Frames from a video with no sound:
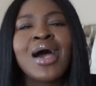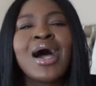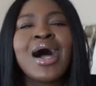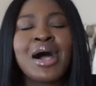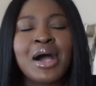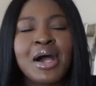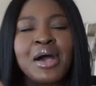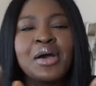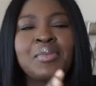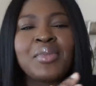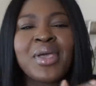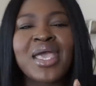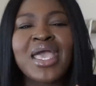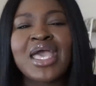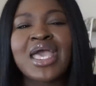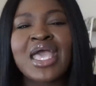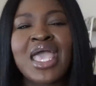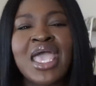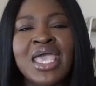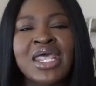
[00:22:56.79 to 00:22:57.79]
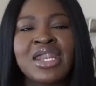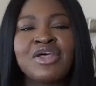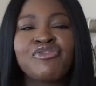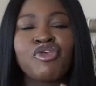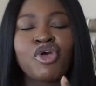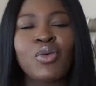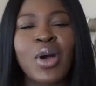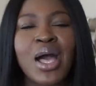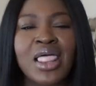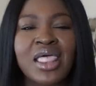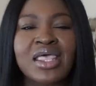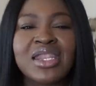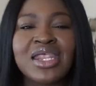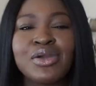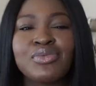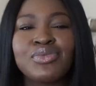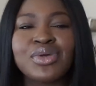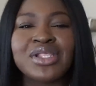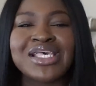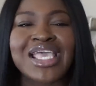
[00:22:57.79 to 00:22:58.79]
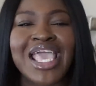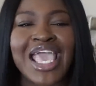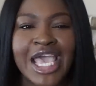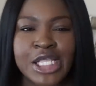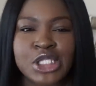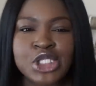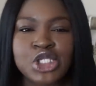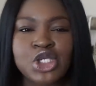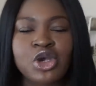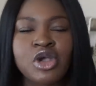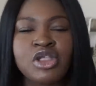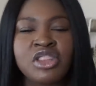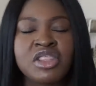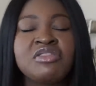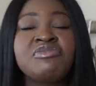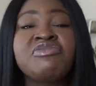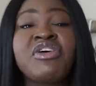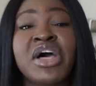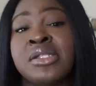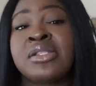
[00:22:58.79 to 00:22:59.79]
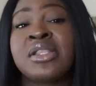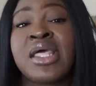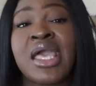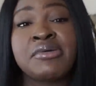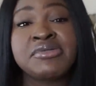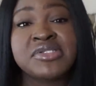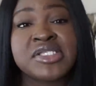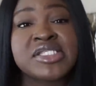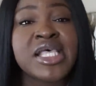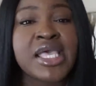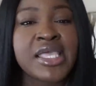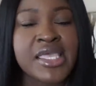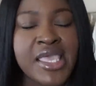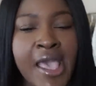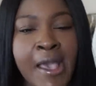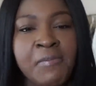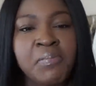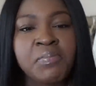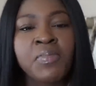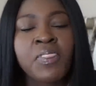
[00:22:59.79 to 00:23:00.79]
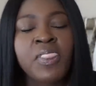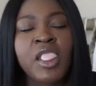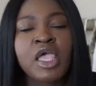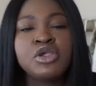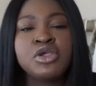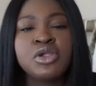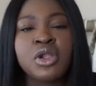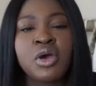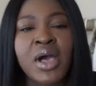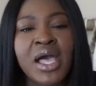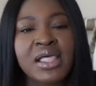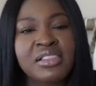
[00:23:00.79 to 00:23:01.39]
And for a while I didn't really answer. And then finally I was just like, yeah, you know, I